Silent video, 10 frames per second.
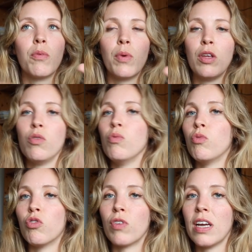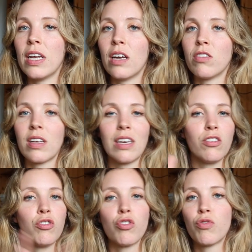when you grade it, I was like,
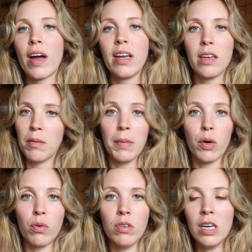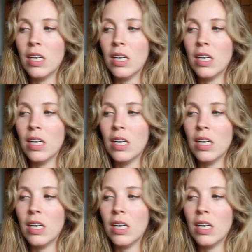it's just right in the middle.